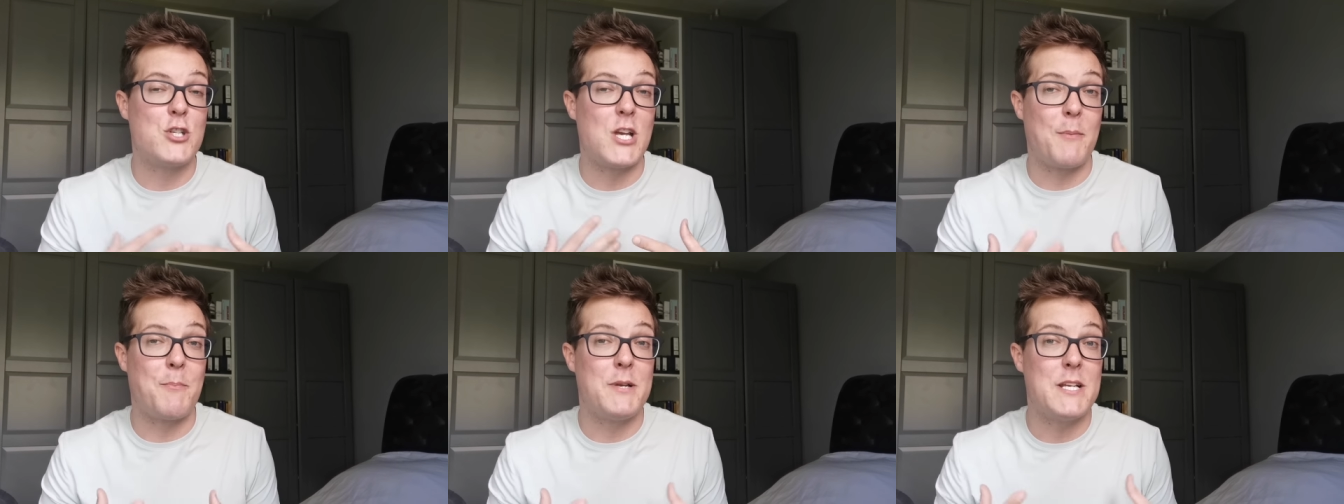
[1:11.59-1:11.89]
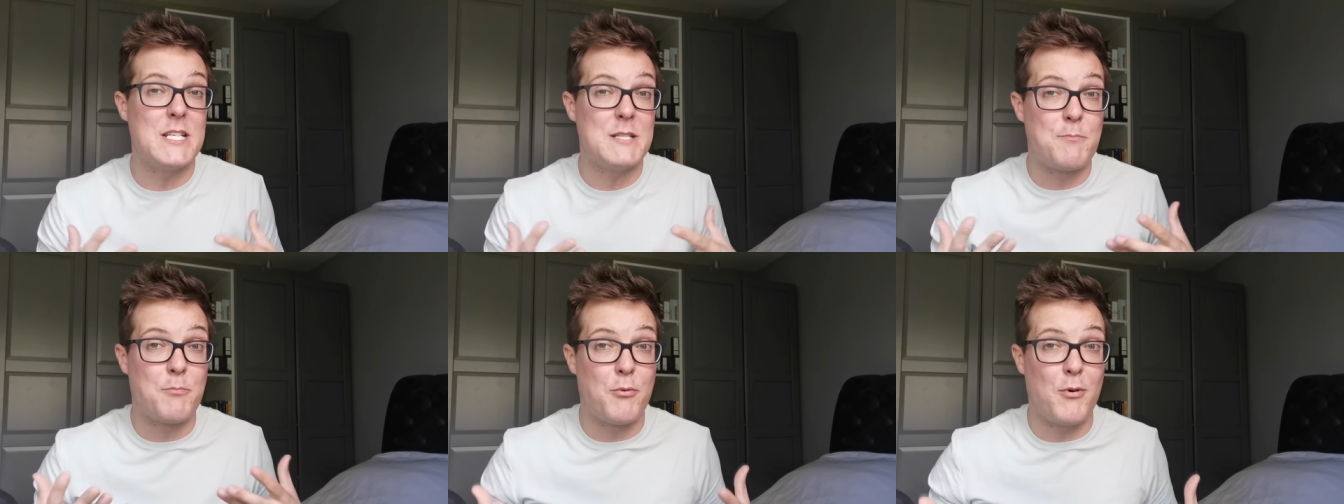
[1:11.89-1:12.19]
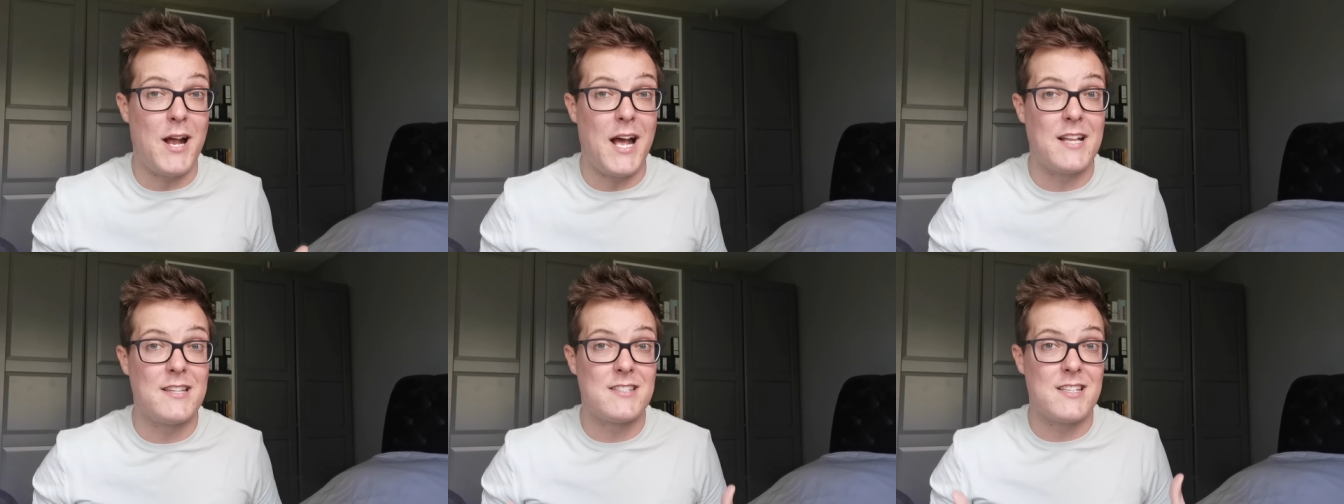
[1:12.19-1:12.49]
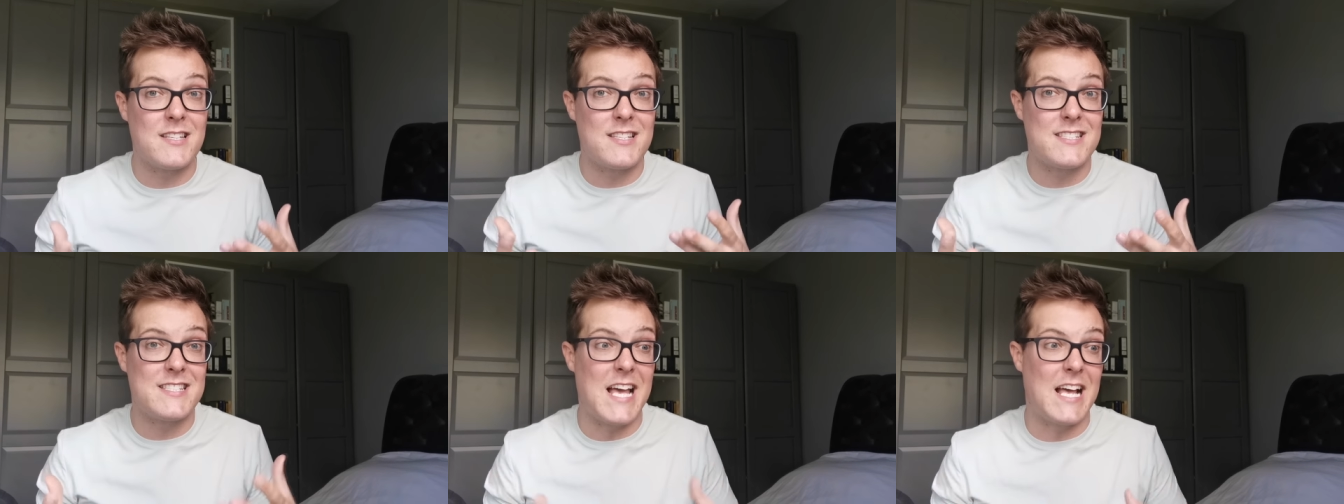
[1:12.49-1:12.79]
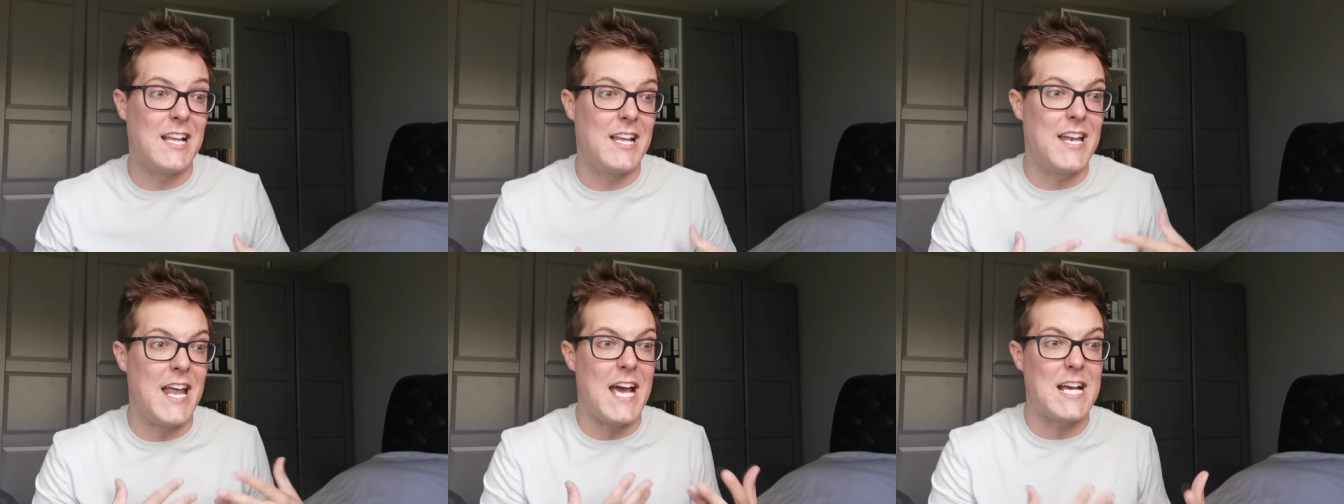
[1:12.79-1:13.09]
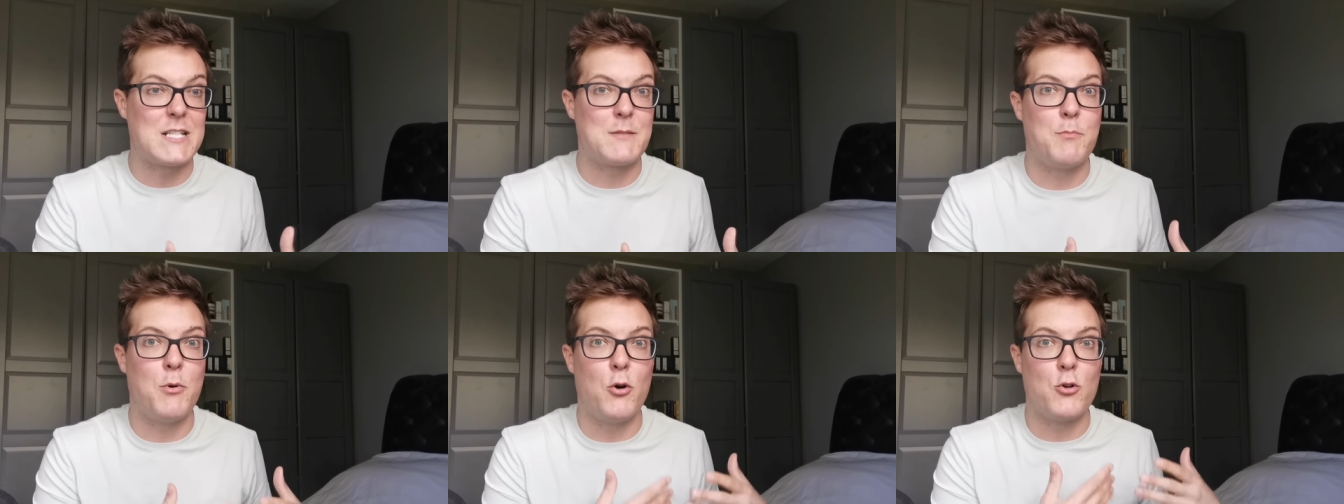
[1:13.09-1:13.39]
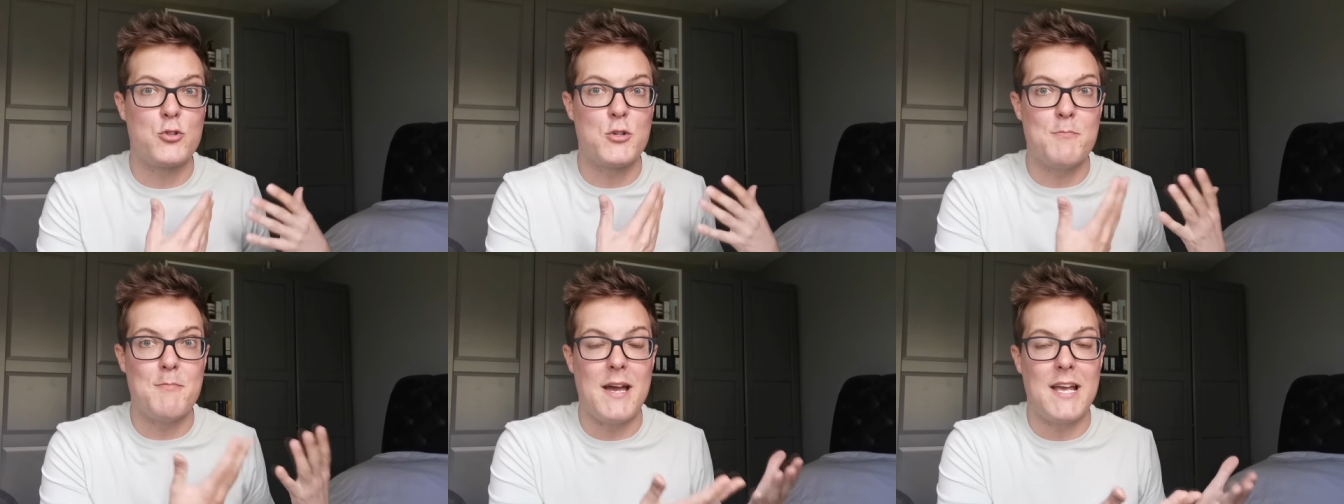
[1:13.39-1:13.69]
Japanese brands sell and
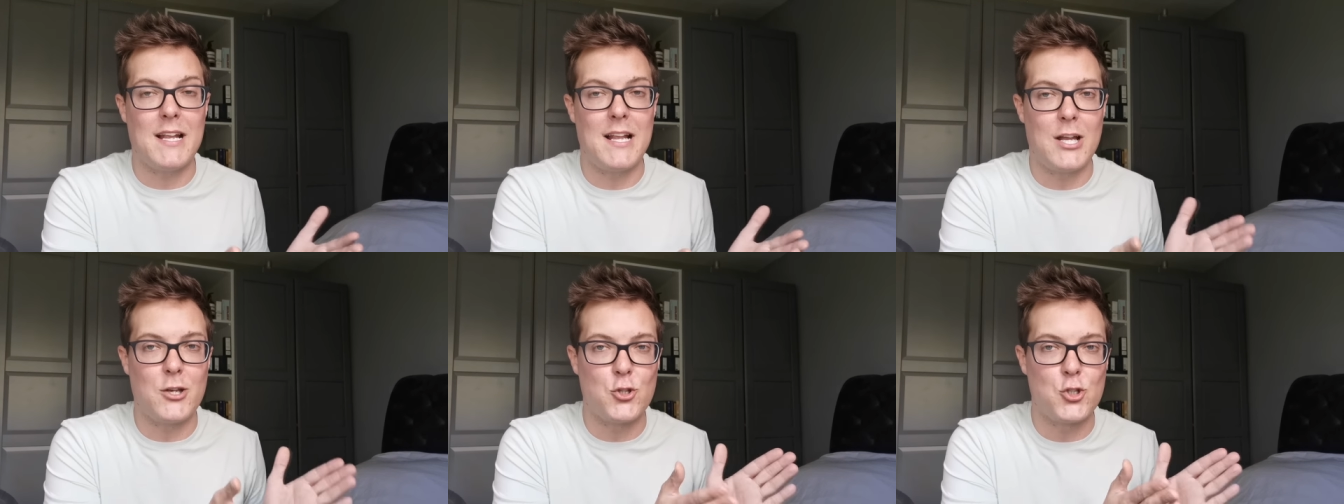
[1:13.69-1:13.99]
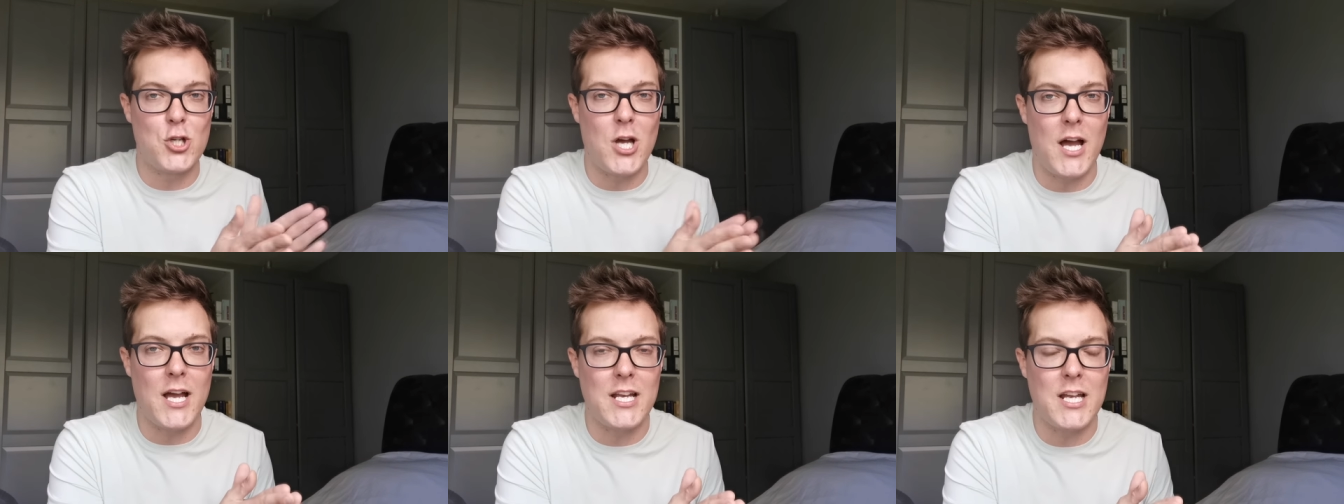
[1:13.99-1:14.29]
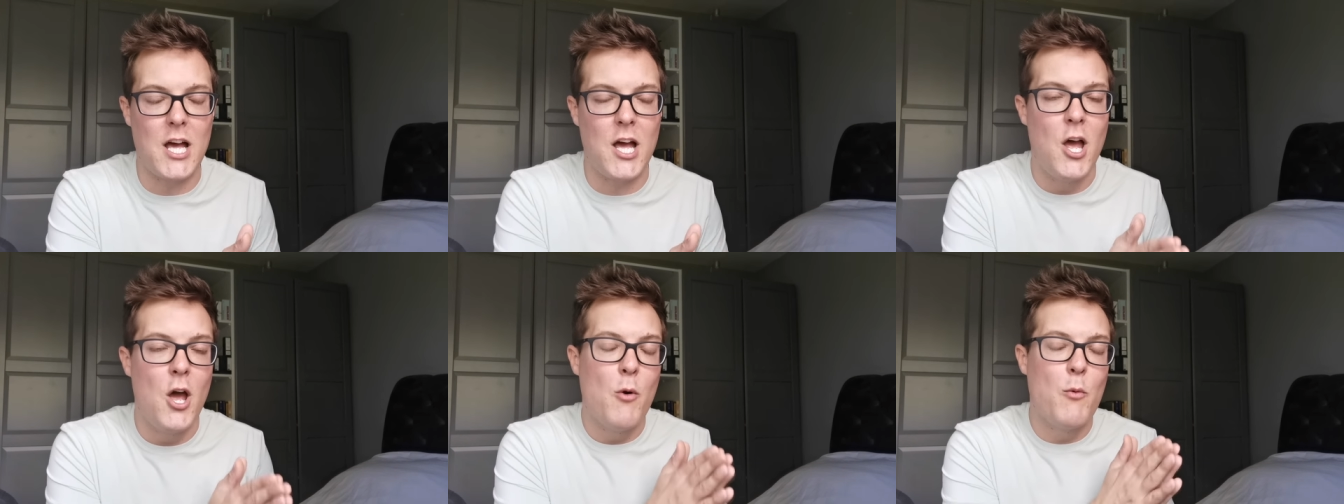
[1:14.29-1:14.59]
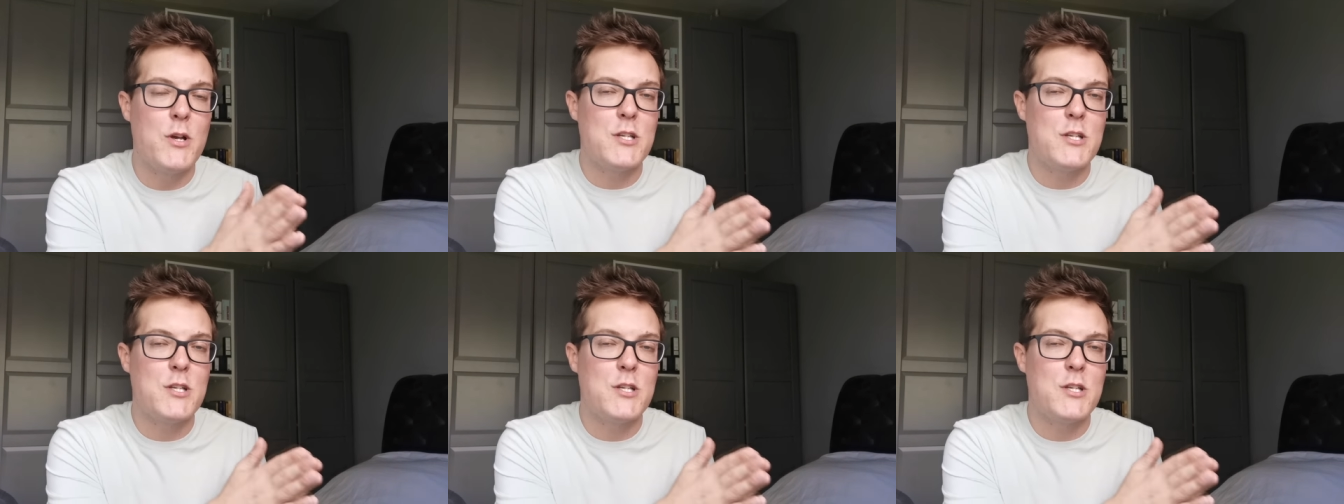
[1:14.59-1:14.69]
export to mainland China,